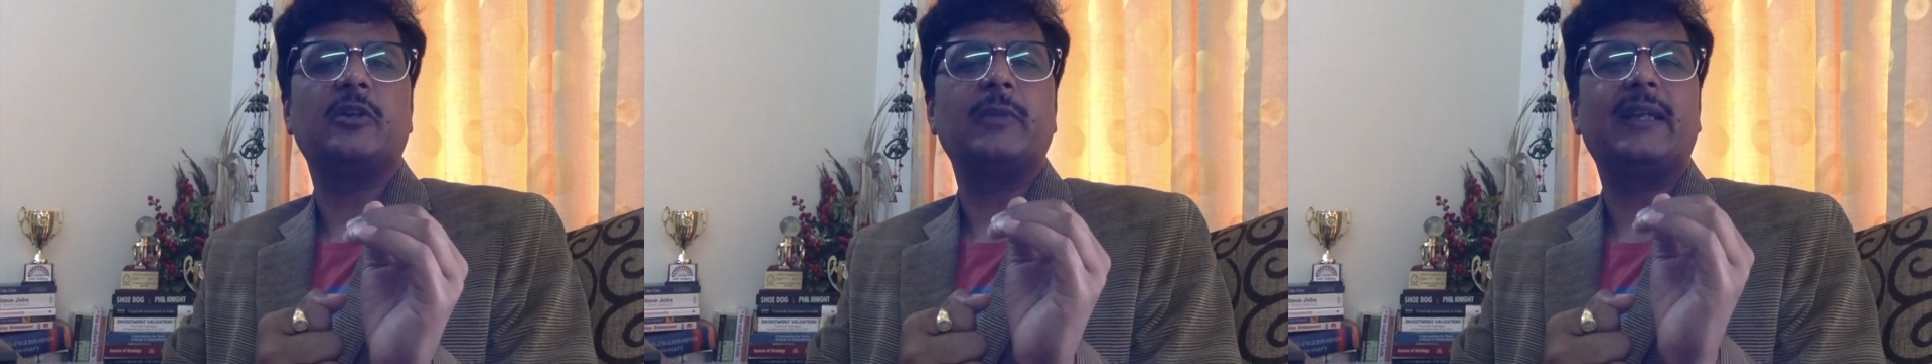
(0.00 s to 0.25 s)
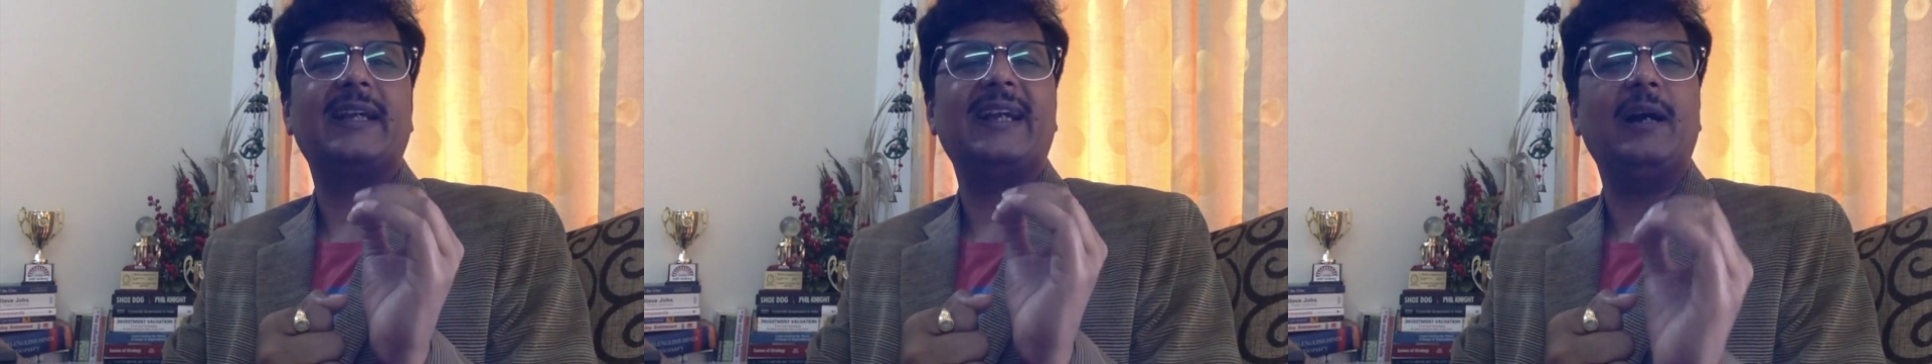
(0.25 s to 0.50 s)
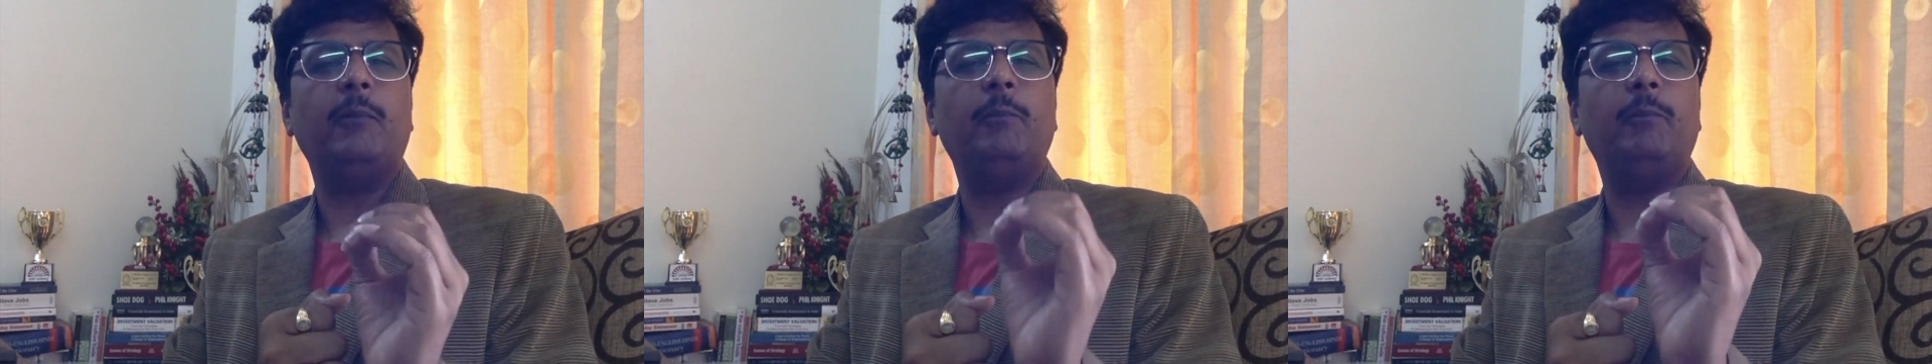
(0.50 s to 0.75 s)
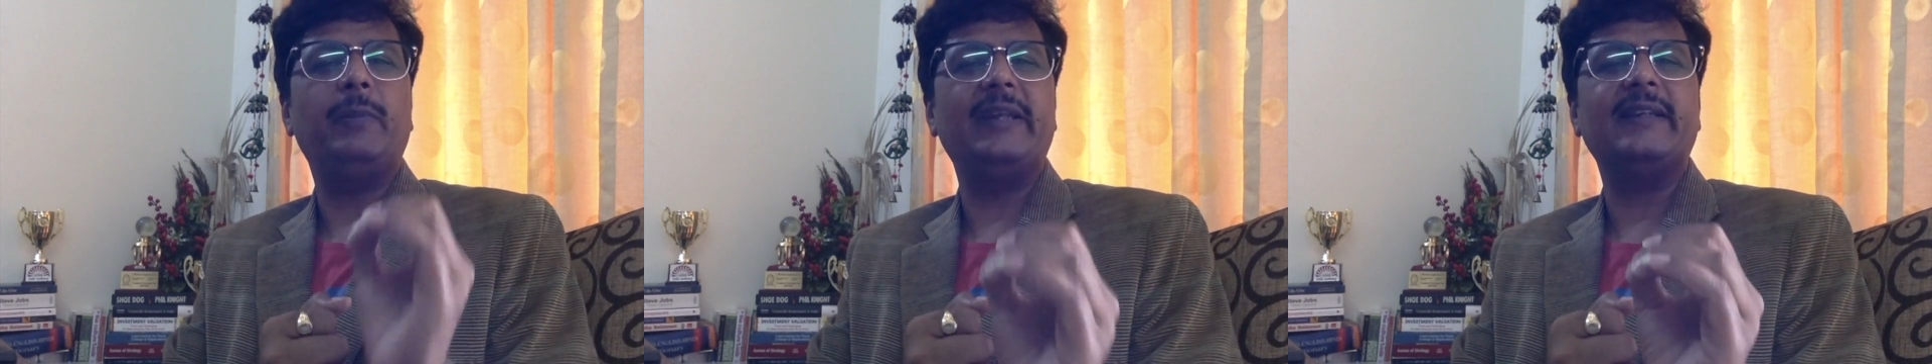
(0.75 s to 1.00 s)
to be
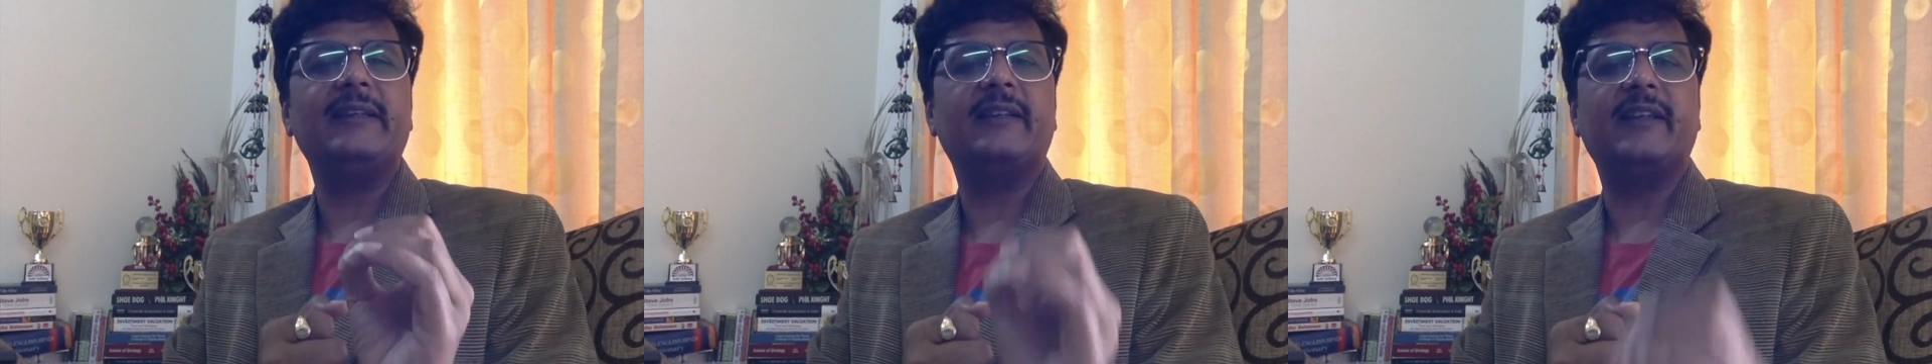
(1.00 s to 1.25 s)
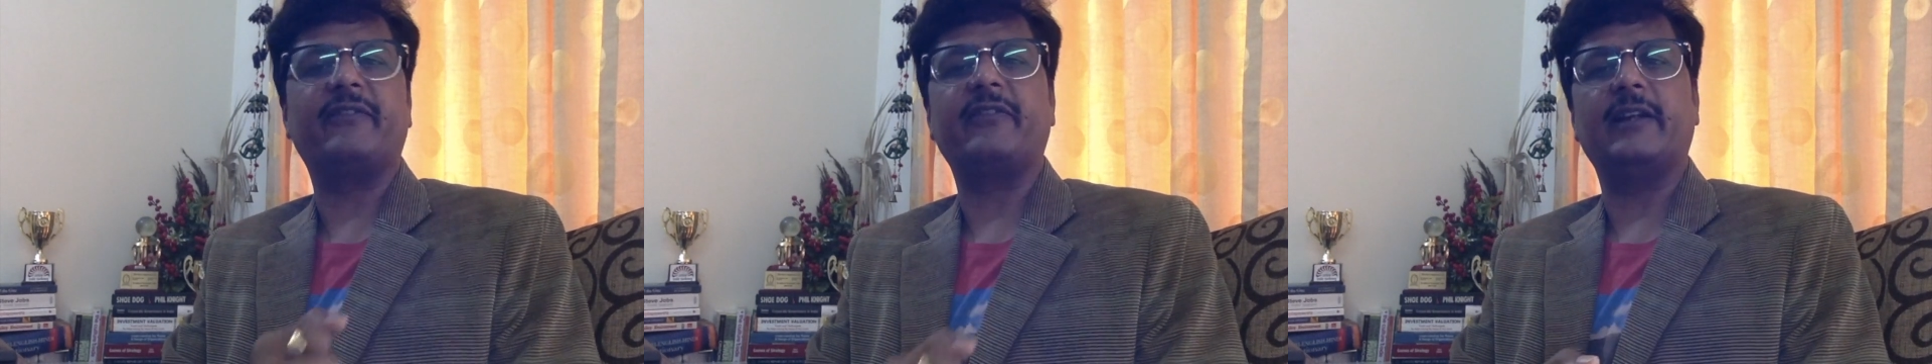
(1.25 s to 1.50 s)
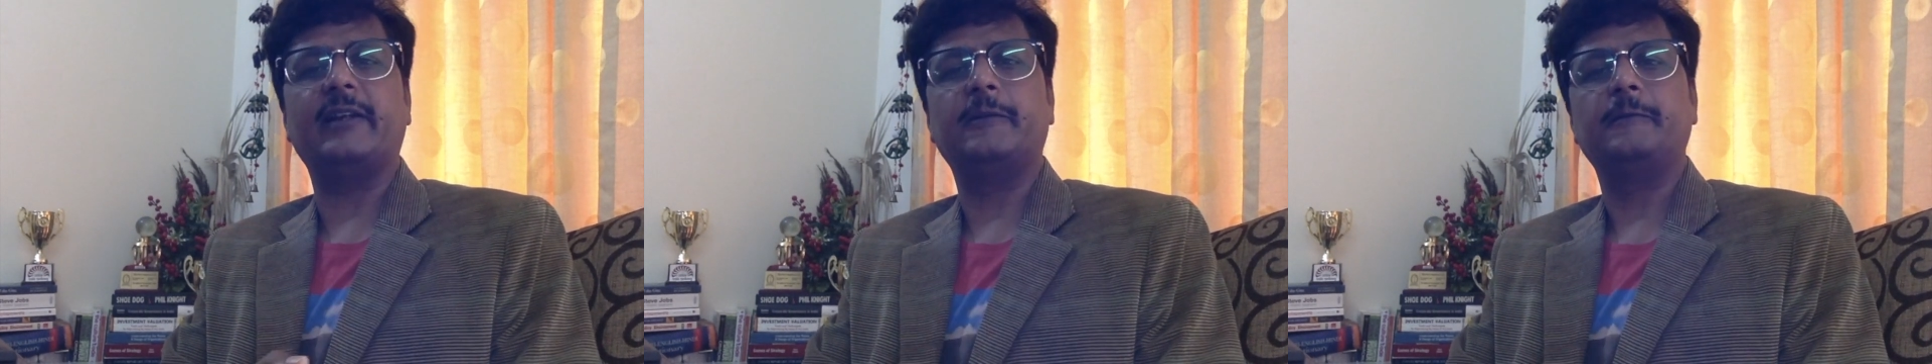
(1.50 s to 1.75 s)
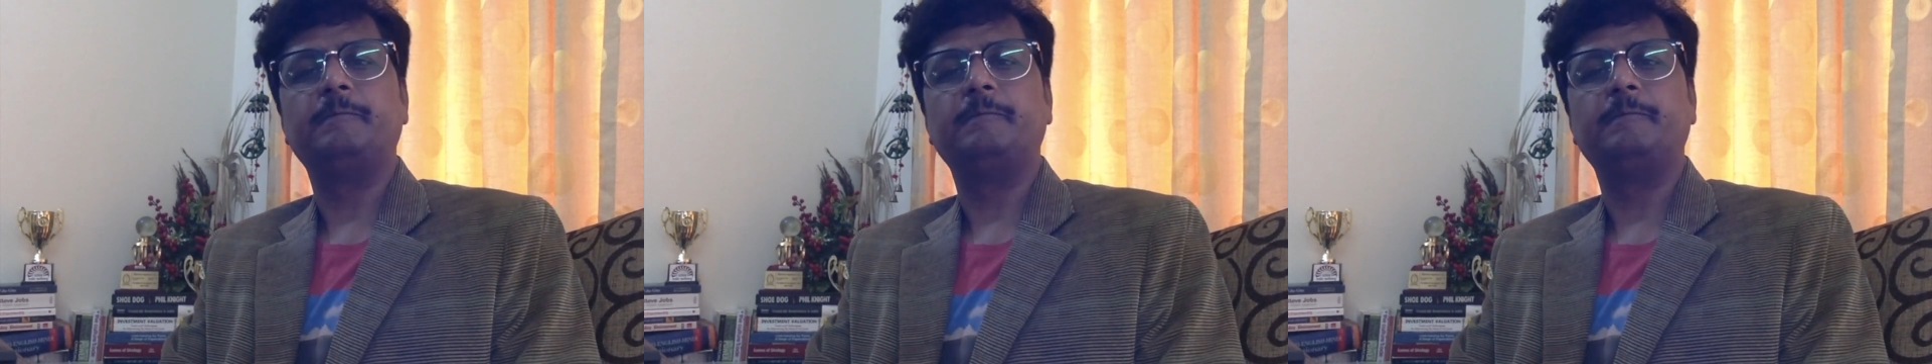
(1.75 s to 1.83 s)
completely different.